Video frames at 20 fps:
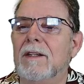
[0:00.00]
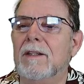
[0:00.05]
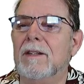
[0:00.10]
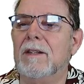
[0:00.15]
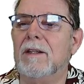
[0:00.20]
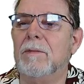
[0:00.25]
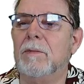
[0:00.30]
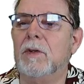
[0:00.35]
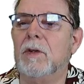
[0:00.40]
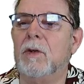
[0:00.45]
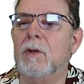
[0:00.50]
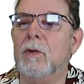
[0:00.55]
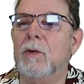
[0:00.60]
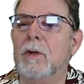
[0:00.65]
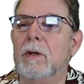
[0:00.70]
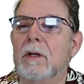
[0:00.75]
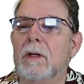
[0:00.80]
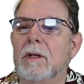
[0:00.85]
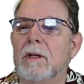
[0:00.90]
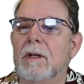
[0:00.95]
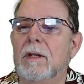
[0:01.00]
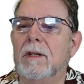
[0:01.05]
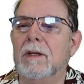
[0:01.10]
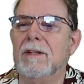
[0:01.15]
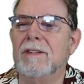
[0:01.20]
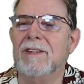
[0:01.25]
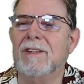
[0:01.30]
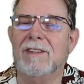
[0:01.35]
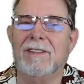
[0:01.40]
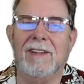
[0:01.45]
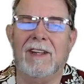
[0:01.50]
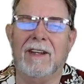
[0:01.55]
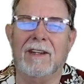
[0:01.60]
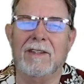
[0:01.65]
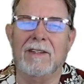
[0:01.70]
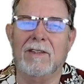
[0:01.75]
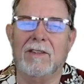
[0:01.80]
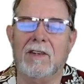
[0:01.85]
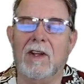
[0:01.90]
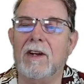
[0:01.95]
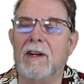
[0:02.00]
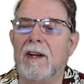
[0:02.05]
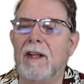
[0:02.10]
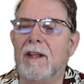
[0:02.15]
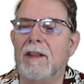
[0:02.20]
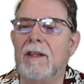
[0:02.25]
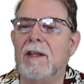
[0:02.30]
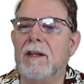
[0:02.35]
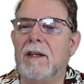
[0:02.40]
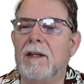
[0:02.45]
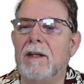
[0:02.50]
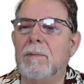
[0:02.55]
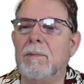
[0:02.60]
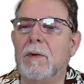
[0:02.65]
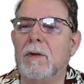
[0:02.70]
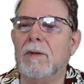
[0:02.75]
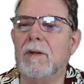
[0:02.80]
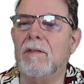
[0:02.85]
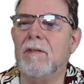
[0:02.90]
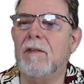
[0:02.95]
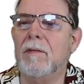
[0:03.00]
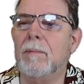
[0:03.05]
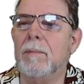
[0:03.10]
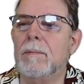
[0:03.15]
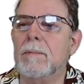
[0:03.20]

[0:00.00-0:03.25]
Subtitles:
Obscure. It says like a son, I think, in most of them.